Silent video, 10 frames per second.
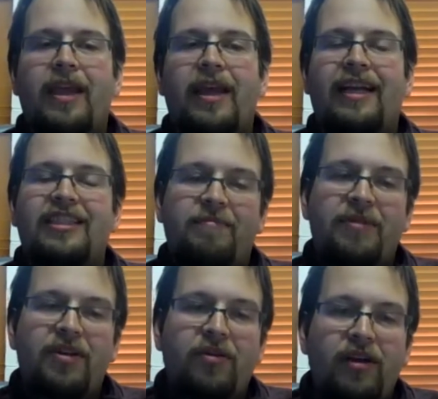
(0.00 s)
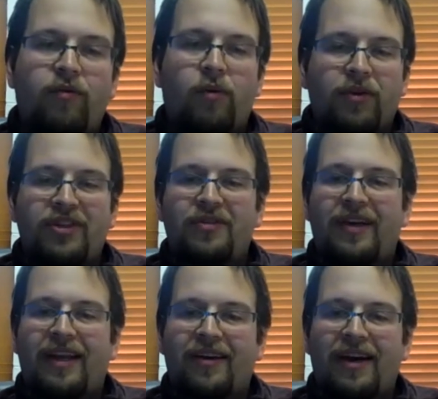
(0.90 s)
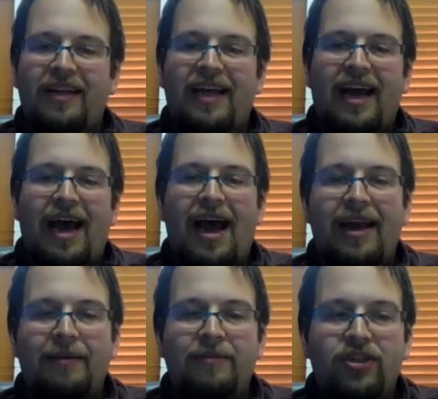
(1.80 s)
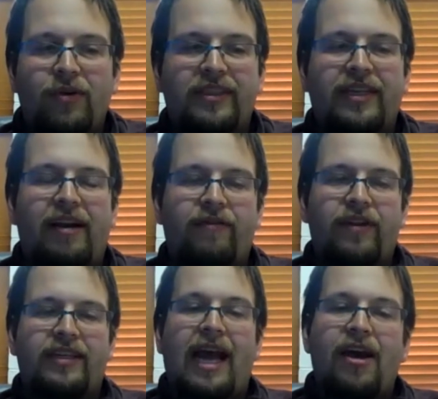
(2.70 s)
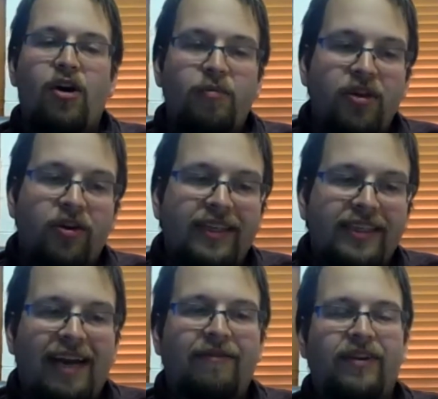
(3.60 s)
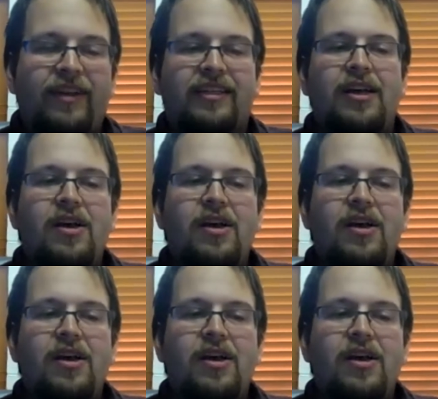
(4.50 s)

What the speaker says: And that's the beauty of what we're doing here. And I am so excited for this. I hope you're excited for this.